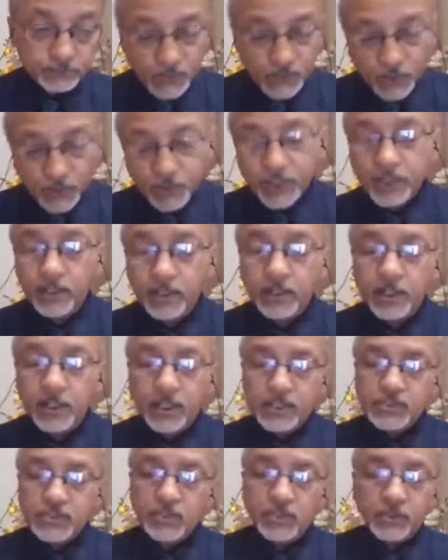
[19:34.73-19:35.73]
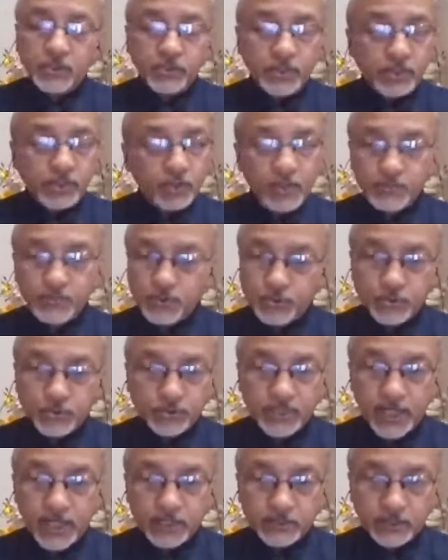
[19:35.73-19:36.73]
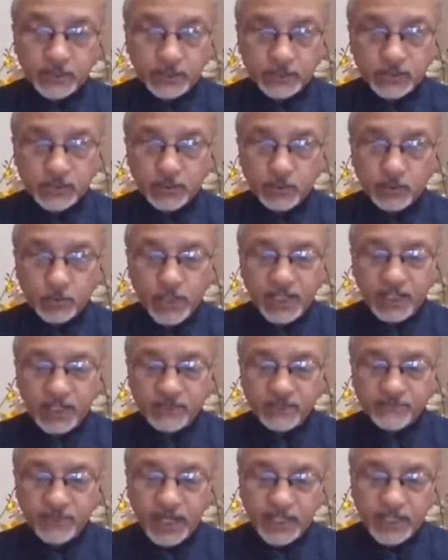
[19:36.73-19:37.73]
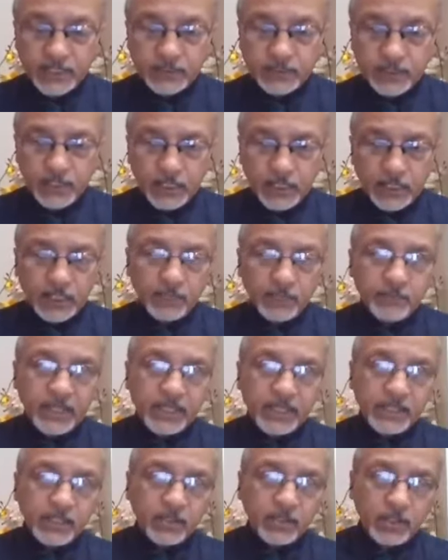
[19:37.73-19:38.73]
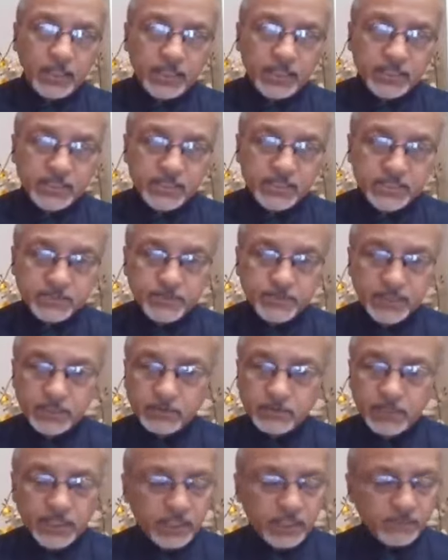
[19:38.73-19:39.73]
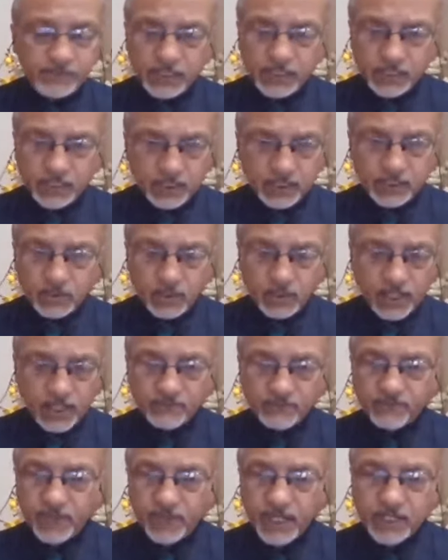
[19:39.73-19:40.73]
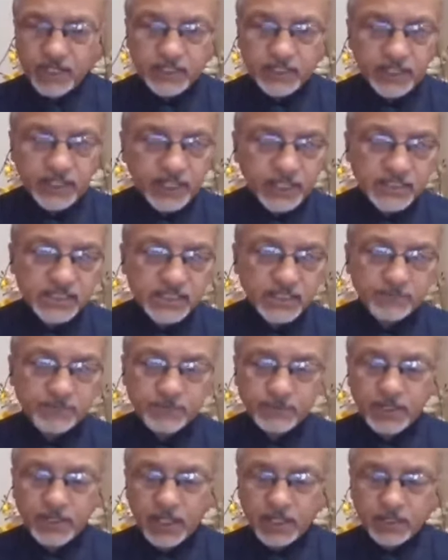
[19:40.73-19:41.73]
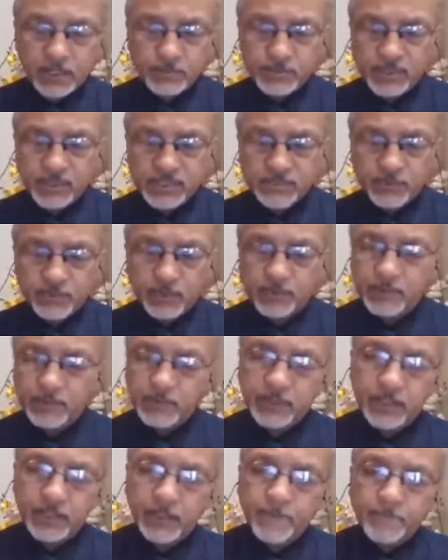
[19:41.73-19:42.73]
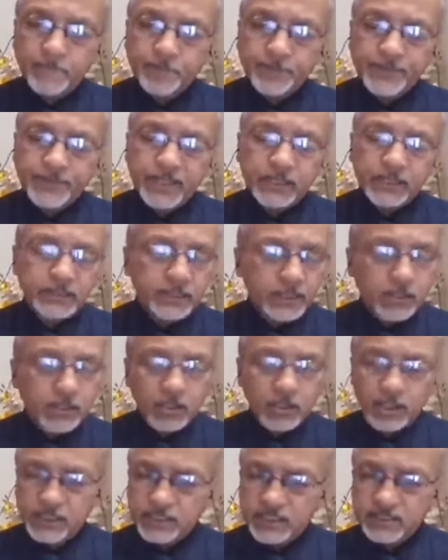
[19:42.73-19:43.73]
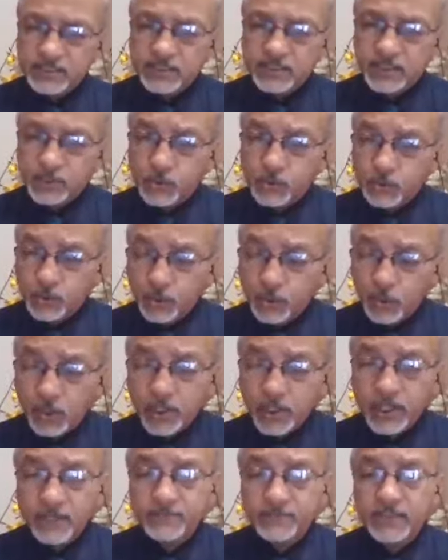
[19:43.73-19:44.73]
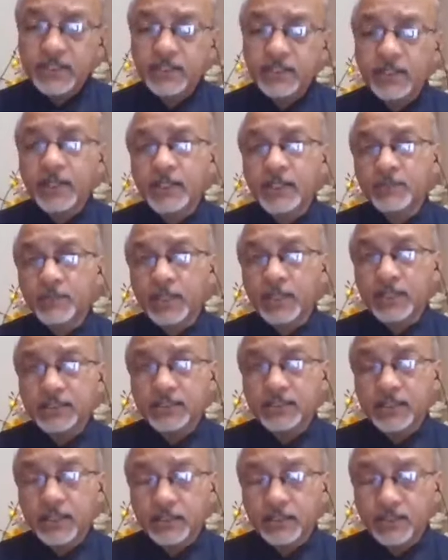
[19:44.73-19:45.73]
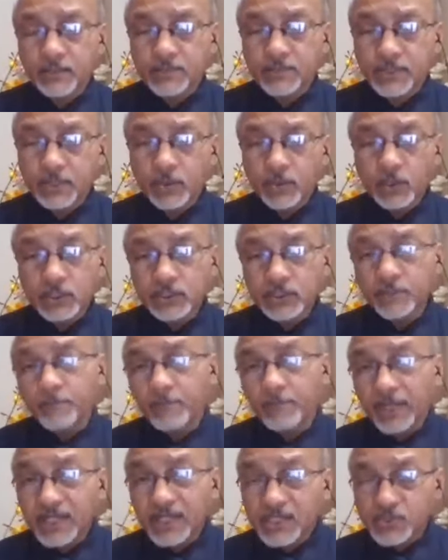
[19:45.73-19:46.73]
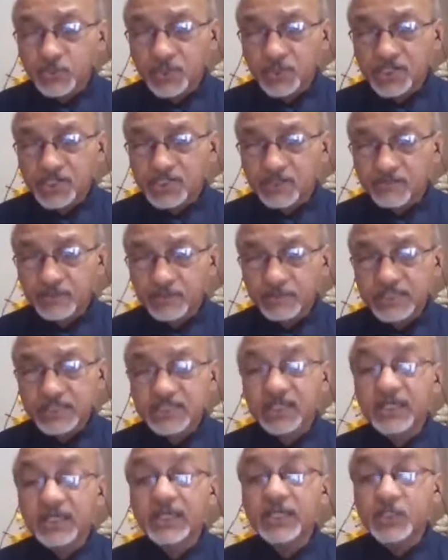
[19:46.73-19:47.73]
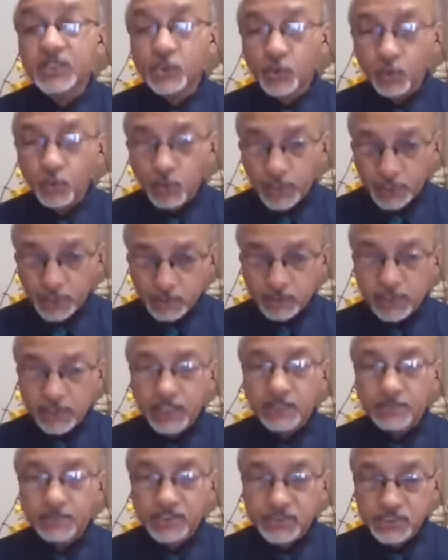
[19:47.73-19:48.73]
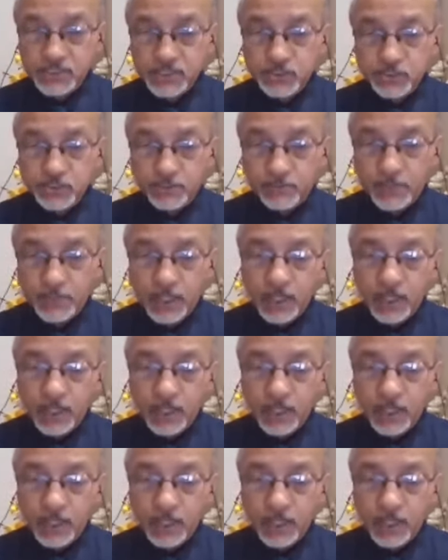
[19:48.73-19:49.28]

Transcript: Okay, so you have to do that thing. So what I find in many colleges, particularly even in Indore, I find that except IAPS probably, and the colleges that do not have that animal ethical committee, although many students are very much keen to work on animal system,